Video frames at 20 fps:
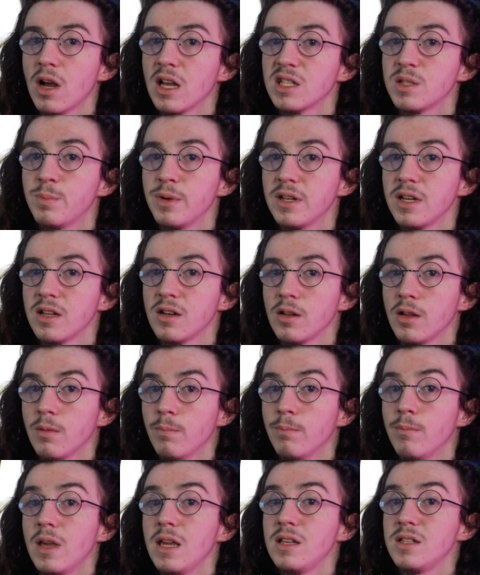has been an
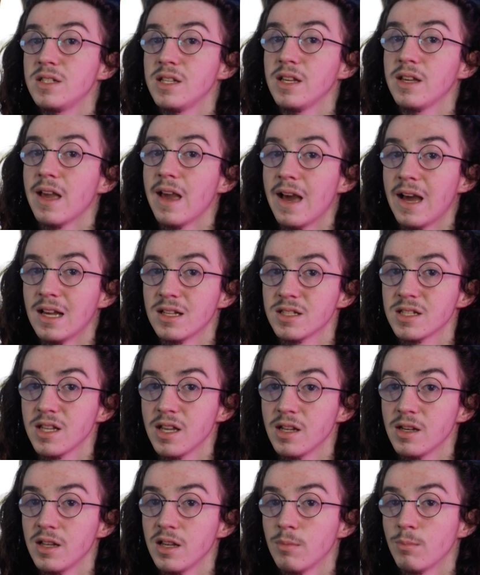amazing
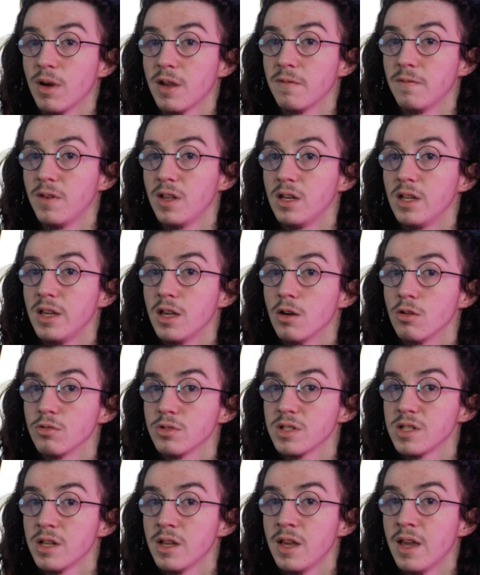asset in my
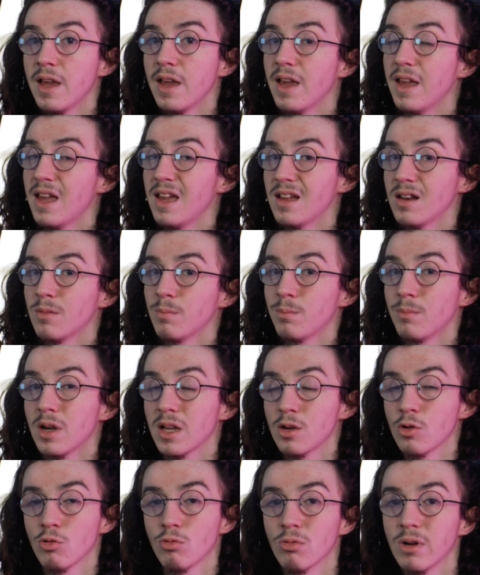videos and my
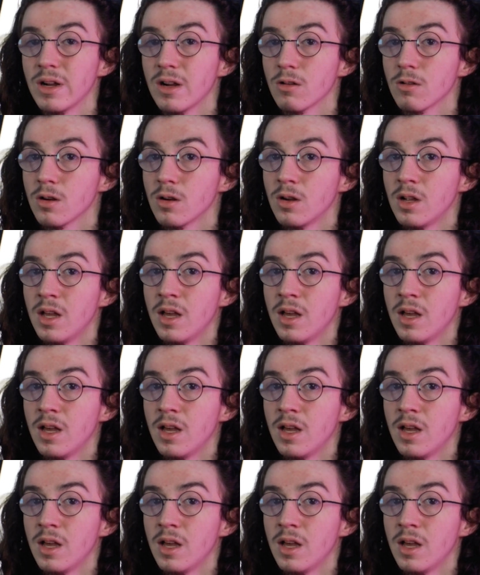career.